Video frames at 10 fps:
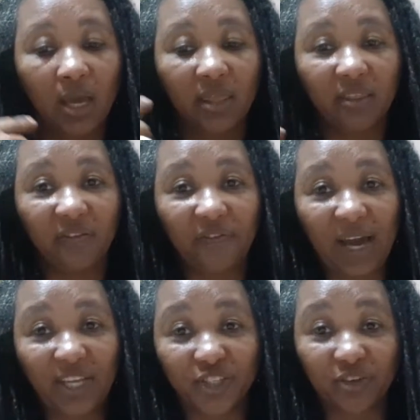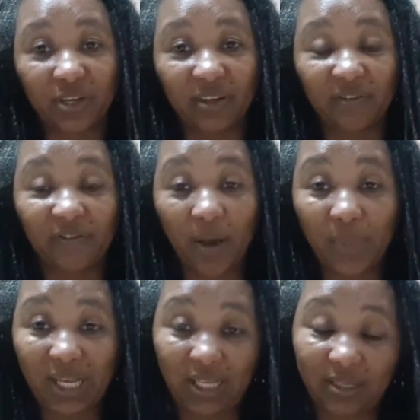The Fighter in the
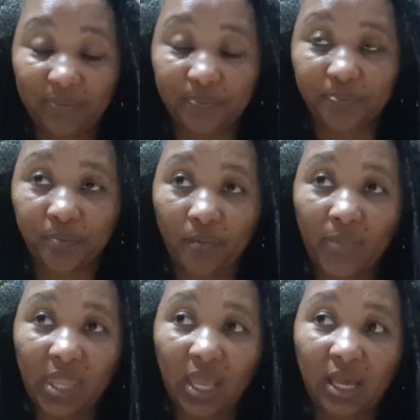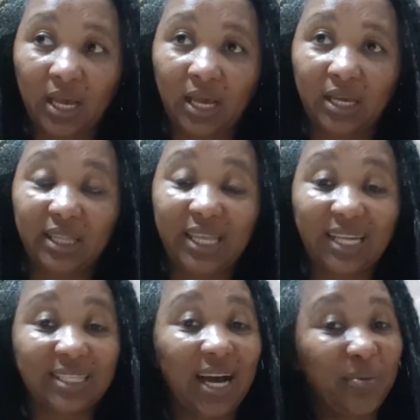Family,
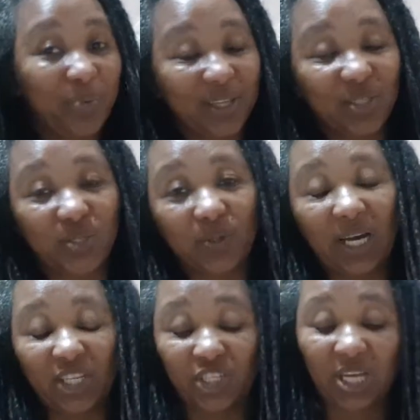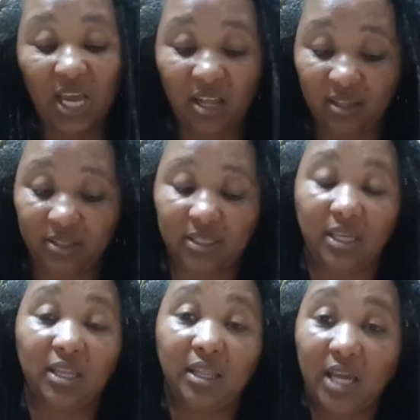that happened to a child
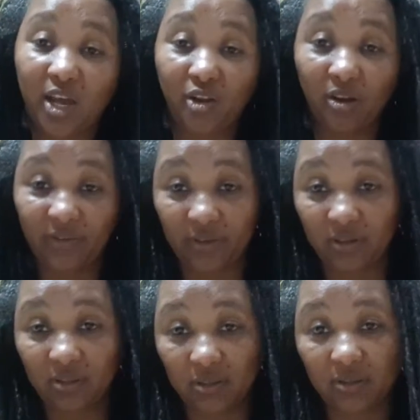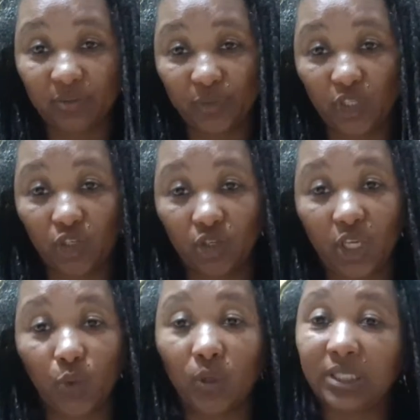in that novel. You know,
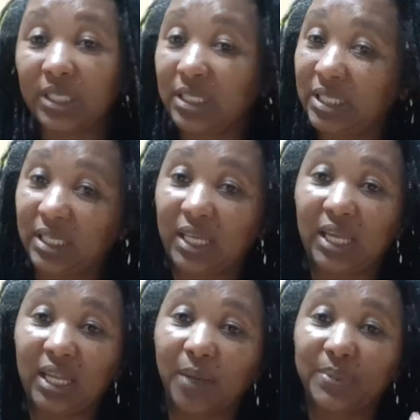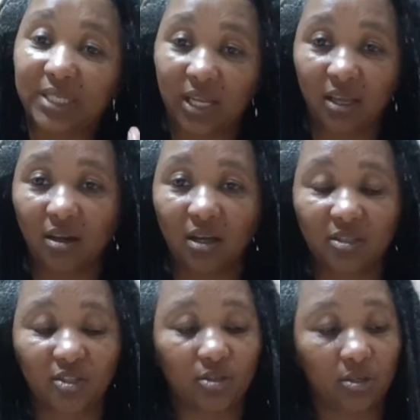he was eating the guineps and it got
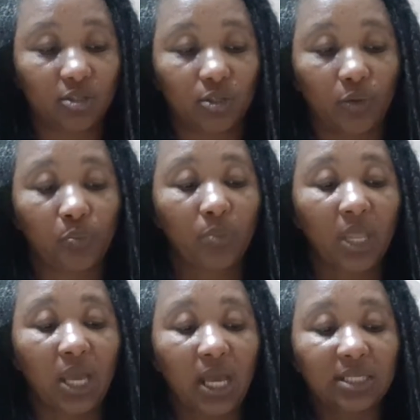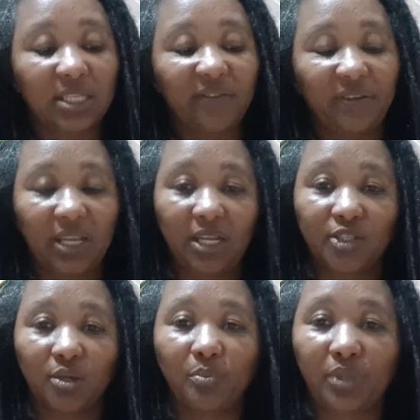stuck. So it's definitely
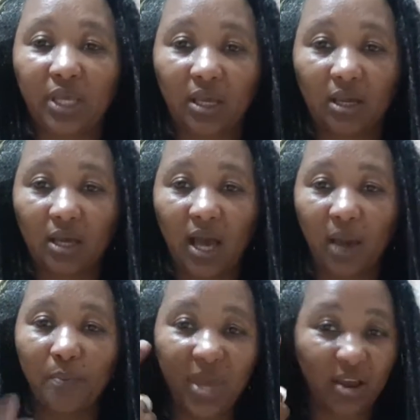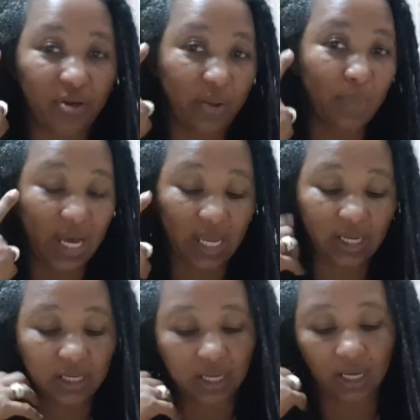something I bear in
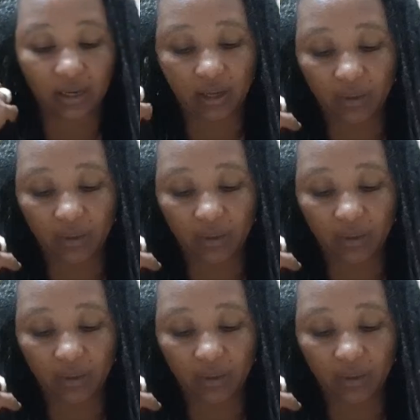mind, and